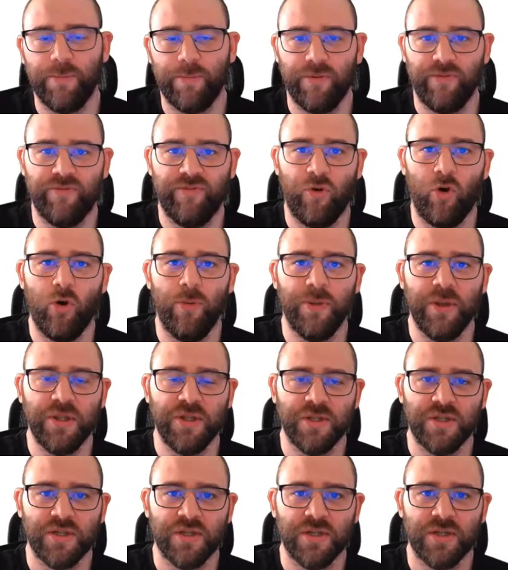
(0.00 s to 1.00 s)

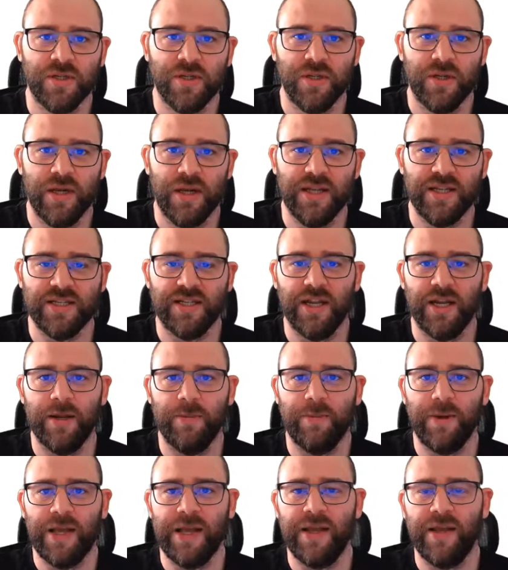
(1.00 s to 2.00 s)
performance is going to
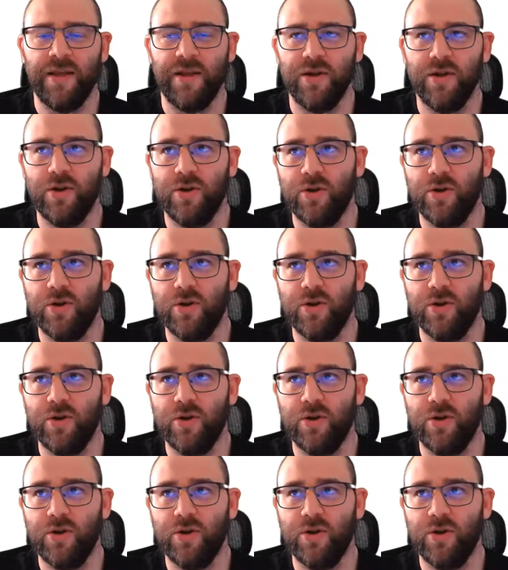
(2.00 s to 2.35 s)
be